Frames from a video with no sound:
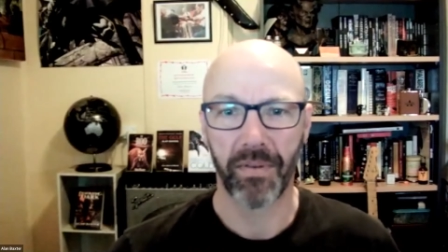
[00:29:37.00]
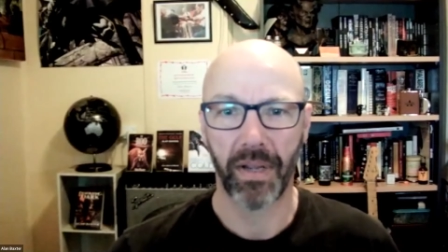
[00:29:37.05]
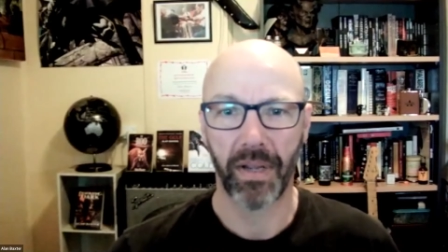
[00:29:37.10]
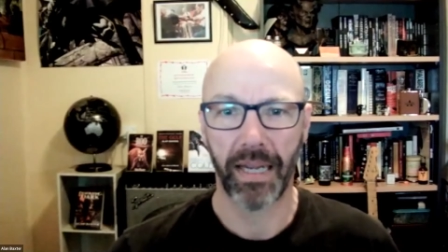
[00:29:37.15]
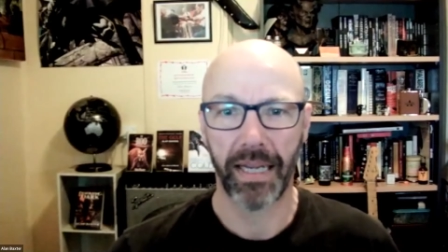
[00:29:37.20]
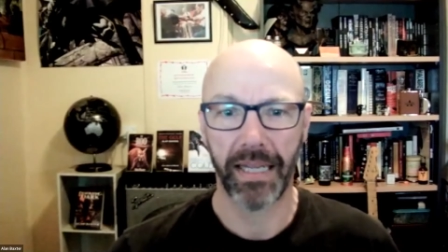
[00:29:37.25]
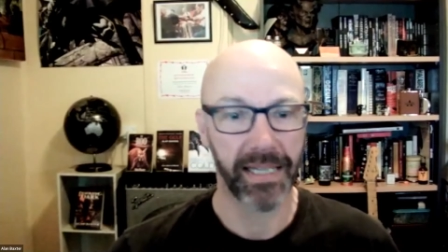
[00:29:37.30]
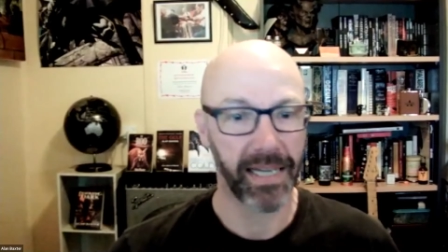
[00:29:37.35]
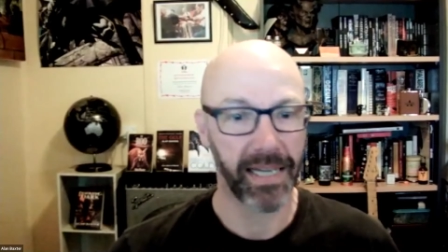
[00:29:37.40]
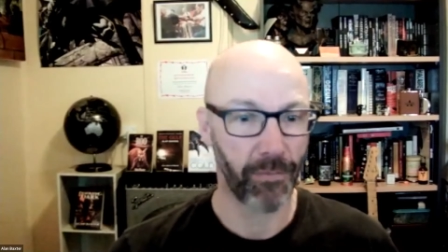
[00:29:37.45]

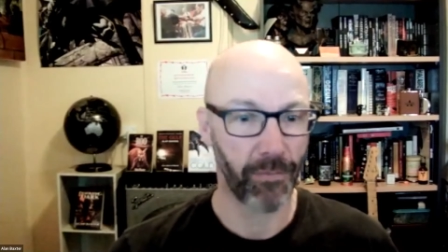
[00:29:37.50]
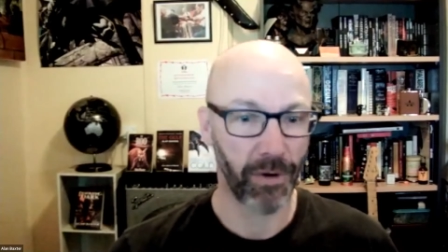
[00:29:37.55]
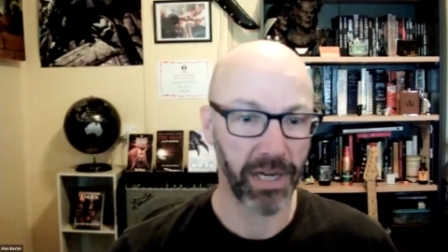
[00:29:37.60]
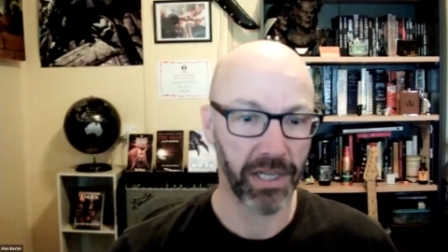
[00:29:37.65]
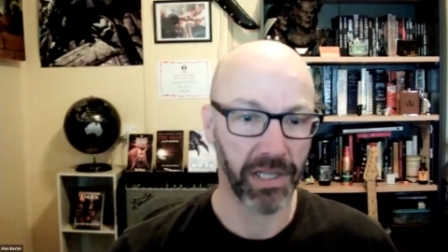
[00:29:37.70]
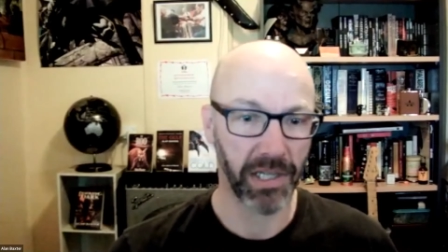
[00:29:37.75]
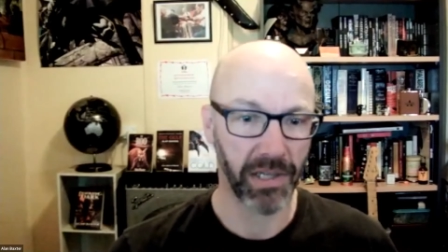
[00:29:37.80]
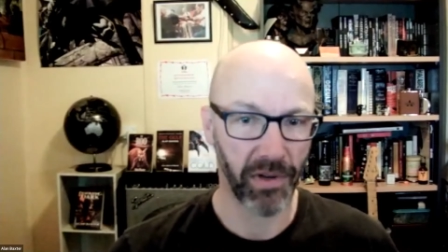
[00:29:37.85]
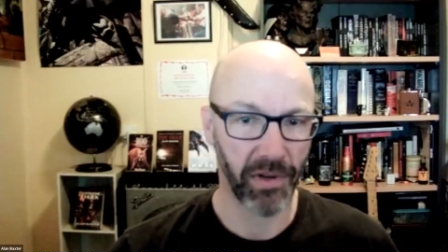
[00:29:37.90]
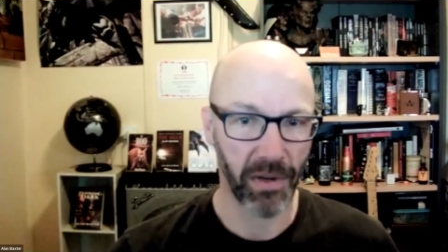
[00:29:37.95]
in
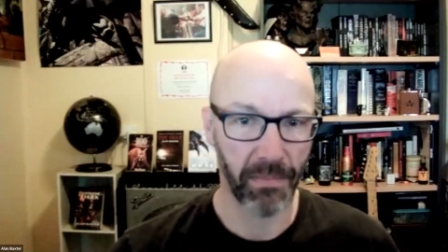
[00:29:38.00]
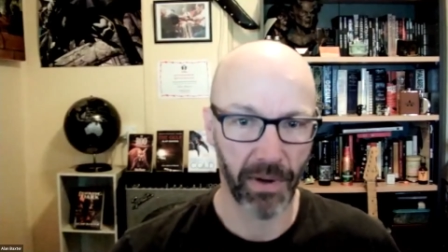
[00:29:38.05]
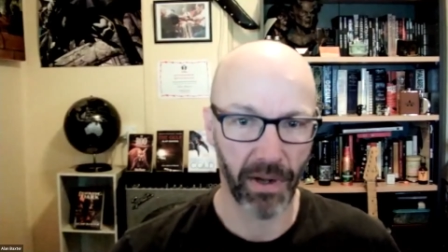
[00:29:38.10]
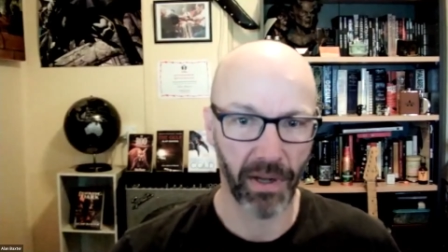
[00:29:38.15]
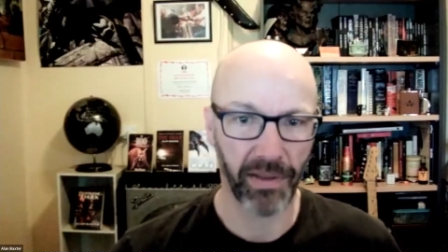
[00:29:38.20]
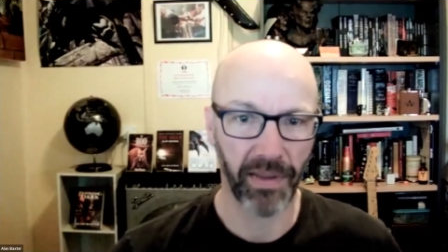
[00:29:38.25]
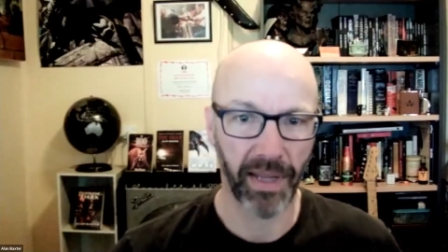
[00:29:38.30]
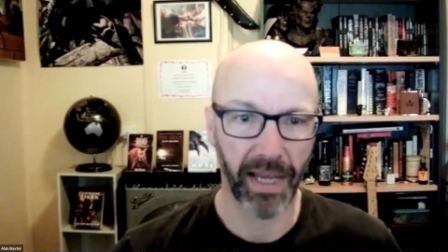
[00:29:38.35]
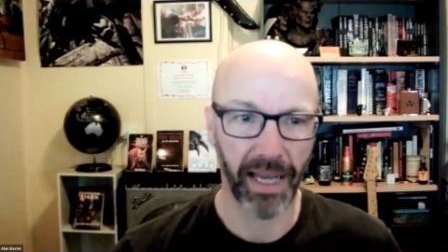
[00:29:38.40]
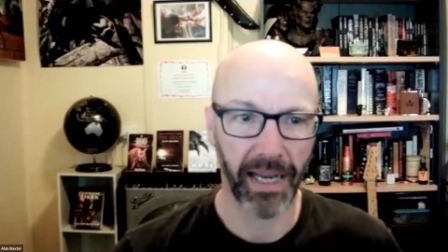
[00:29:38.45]
celebration of her
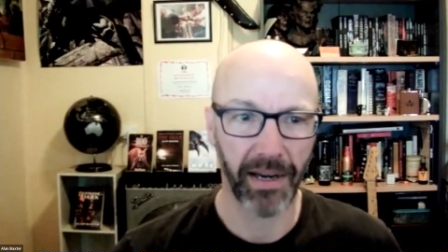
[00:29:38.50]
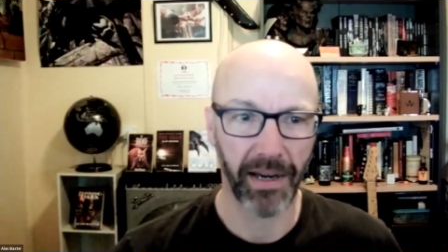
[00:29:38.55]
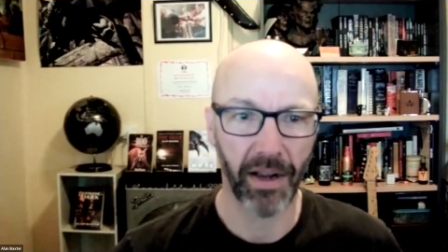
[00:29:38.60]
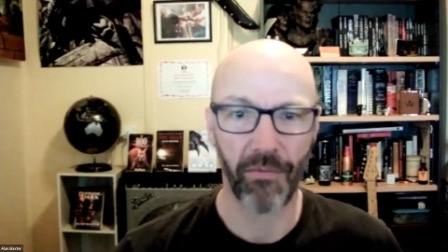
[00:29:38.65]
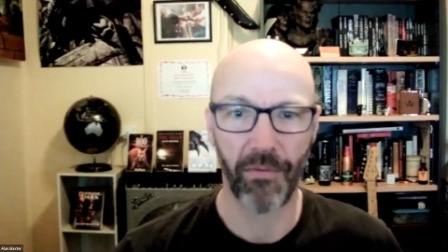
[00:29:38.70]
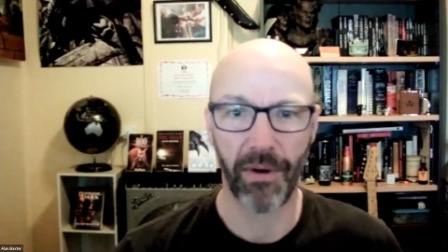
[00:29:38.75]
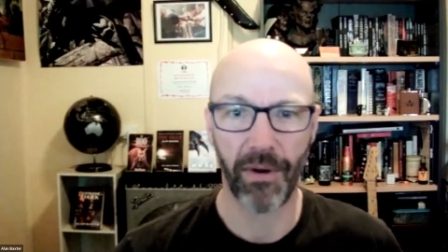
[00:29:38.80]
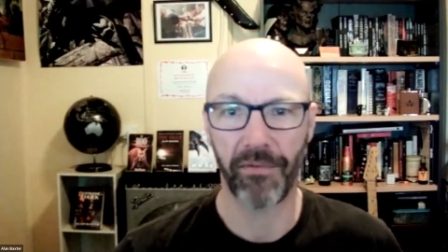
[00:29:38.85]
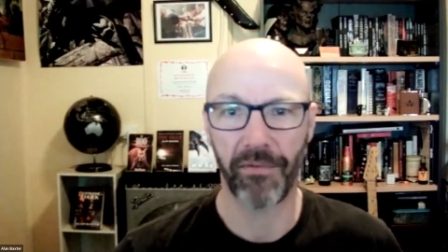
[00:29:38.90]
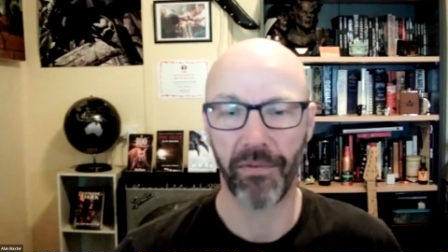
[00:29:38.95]
birthday. And I
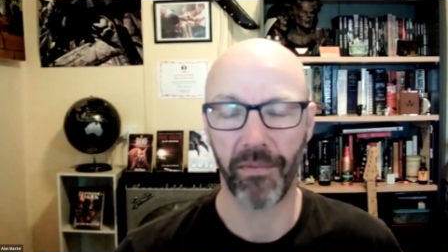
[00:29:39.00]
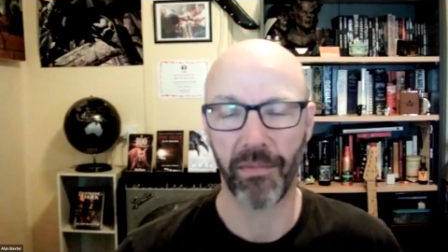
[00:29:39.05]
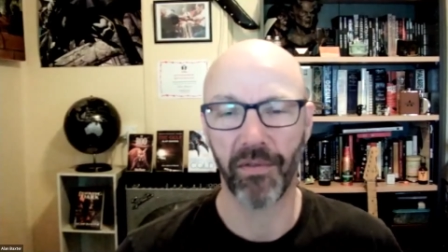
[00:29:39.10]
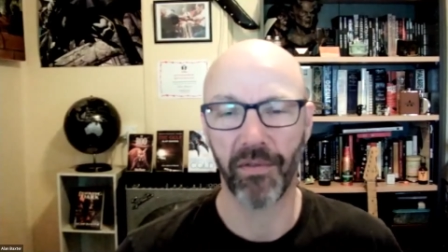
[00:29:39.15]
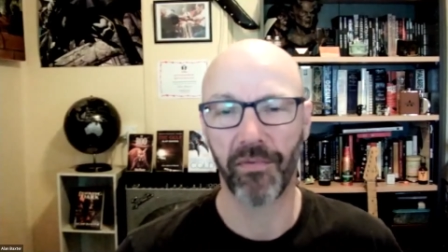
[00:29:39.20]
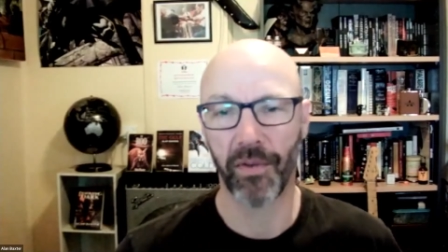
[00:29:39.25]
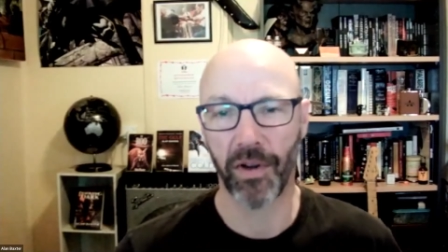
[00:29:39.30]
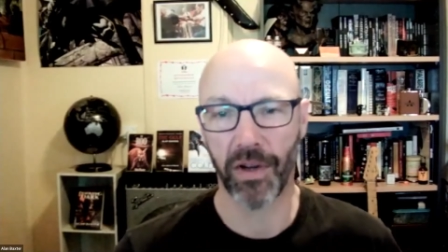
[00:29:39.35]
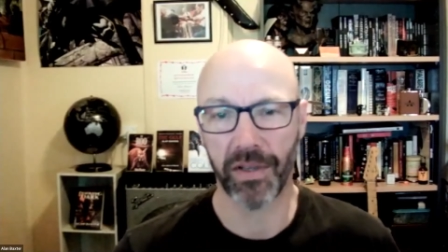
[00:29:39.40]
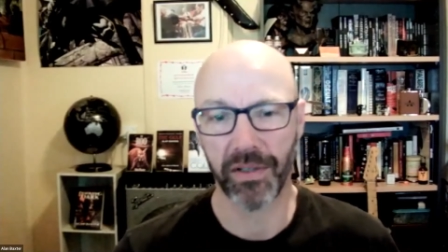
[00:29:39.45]
read from the
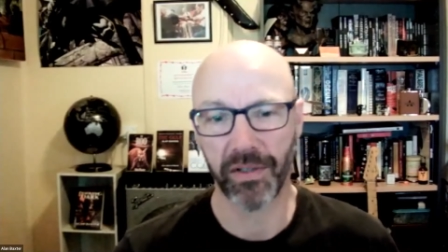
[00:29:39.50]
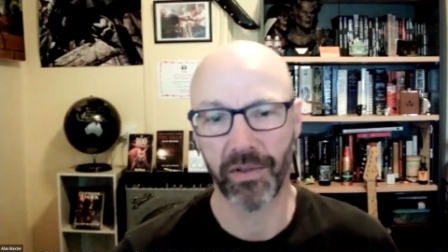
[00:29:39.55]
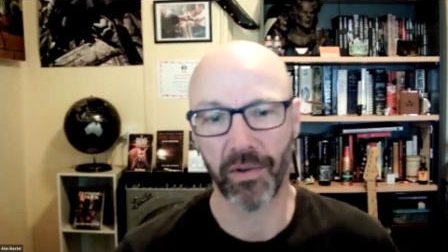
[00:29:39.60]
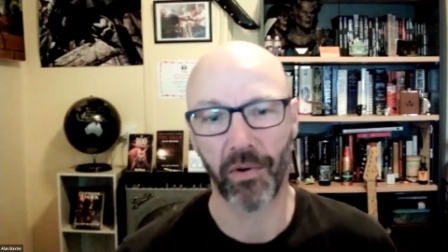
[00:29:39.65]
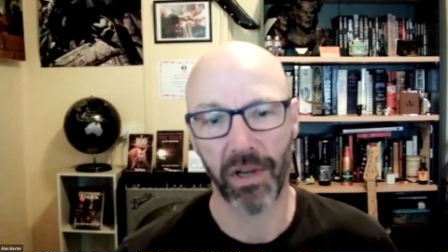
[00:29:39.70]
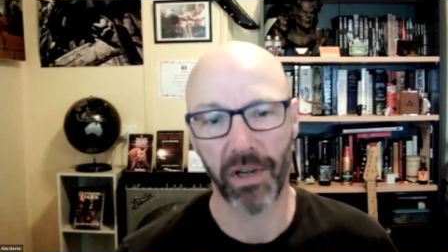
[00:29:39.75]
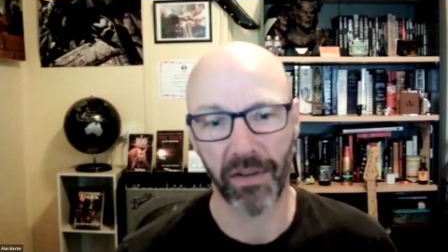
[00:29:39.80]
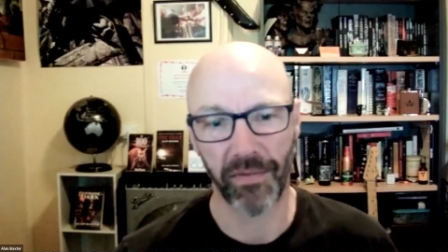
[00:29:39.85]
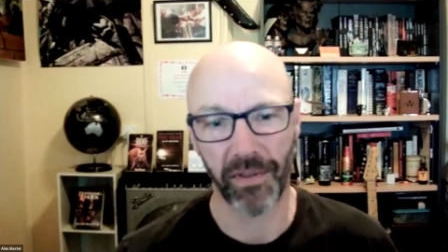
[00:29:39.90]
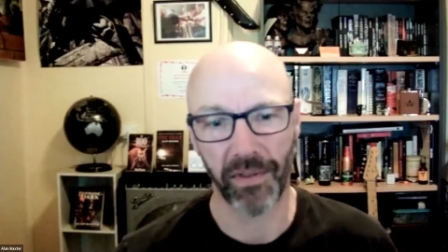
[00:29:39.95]
first
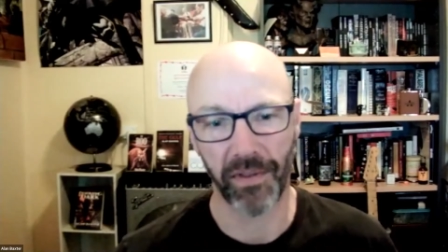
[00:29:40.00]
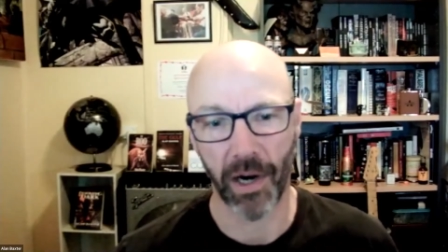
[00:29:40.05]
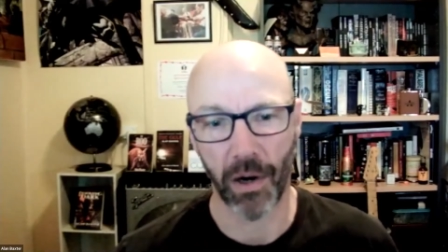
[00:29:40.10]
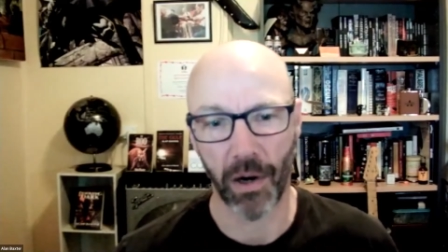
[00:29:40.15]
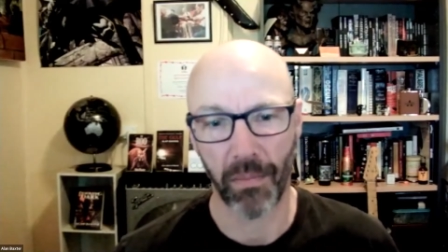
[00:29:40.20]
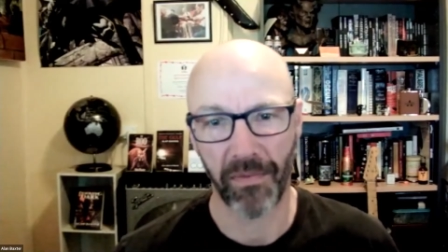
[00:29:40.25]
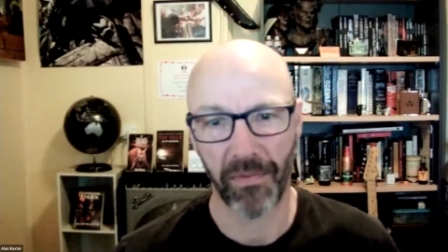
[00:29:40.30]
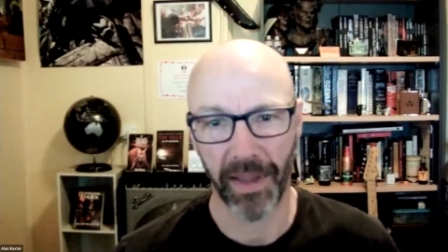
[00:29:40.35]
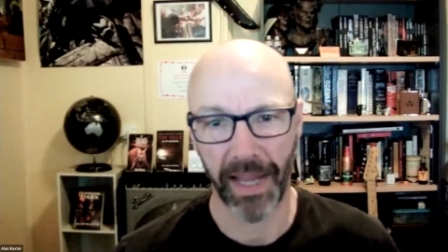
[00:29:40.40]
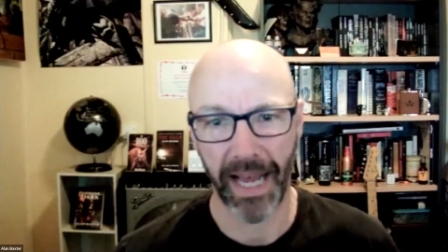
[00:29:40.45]
story of The
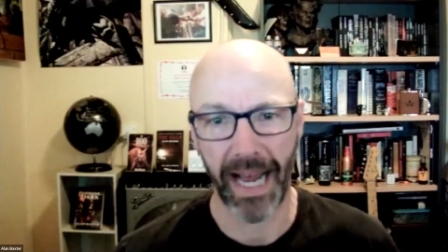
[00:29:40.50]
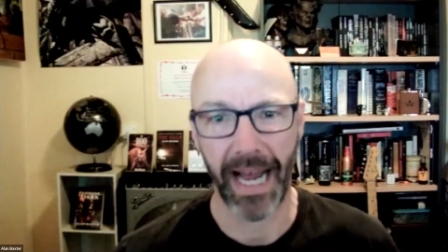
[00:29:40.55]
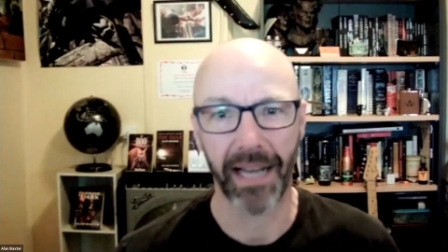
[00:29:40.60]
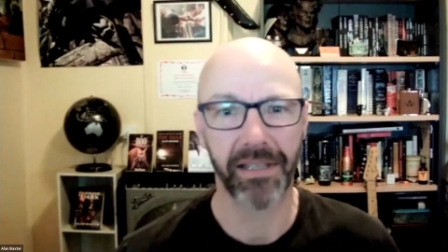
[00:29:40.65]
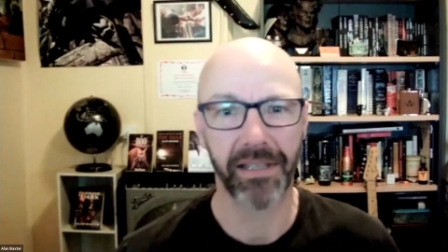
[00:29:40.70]
Gulp for that.